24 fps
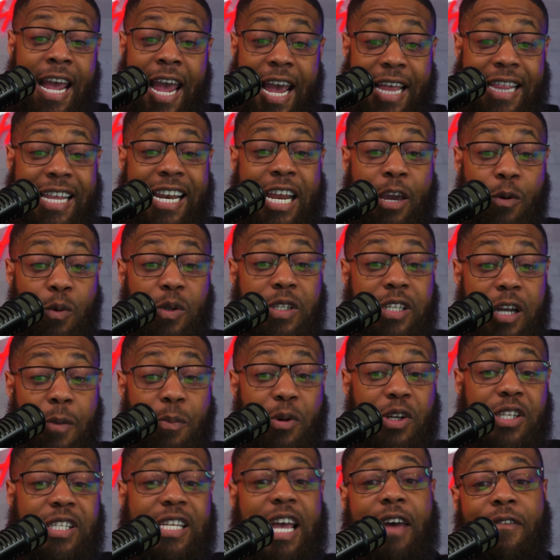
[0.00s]
And then he was number
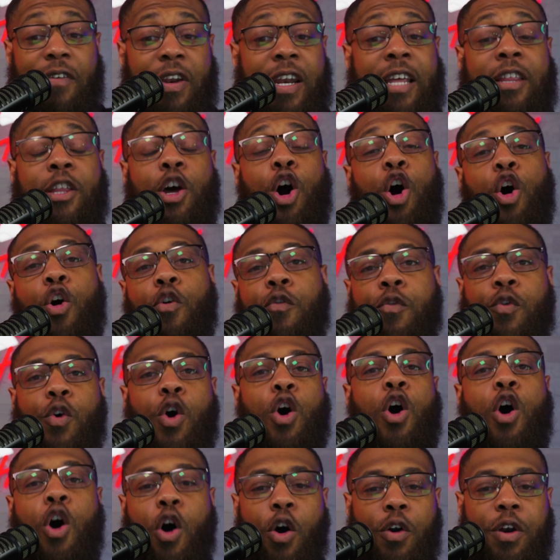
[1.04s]
7 in the
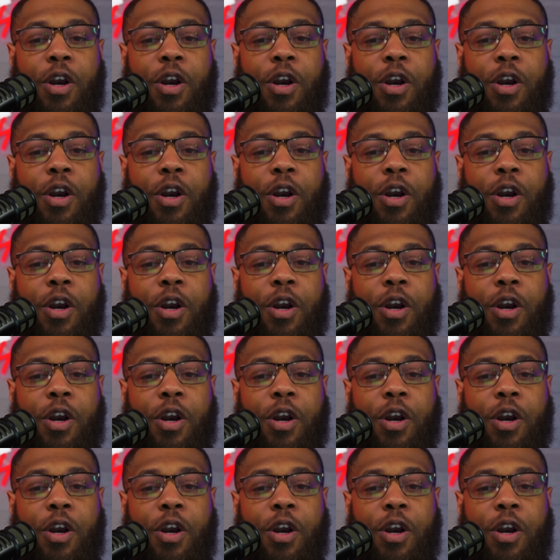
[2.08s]
overall